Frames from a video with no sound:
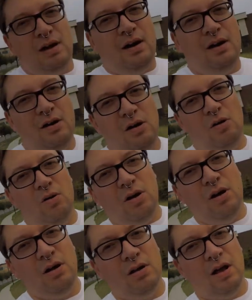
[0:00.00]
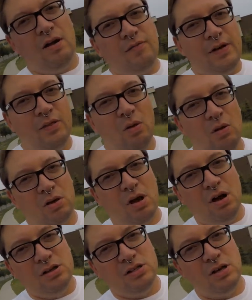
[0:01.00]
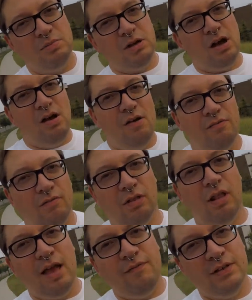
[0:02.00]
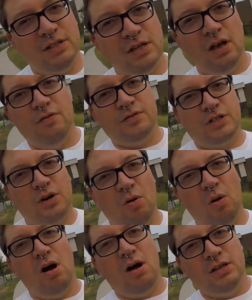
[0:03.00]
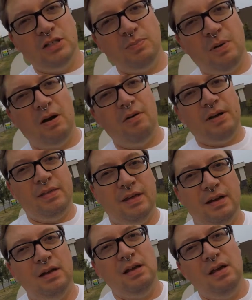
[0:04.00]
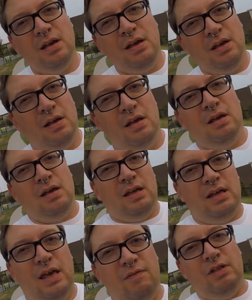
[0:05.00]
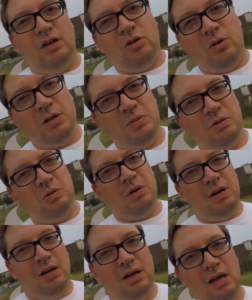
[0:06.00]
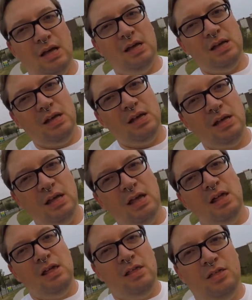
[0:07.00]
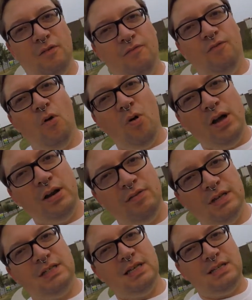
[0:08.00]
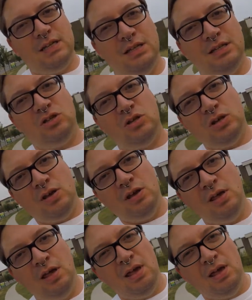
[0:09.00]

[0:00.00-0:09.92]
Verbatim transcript: And I don't know. I find the whole concept of life itself so awe inspiring that given the choice between the void of existence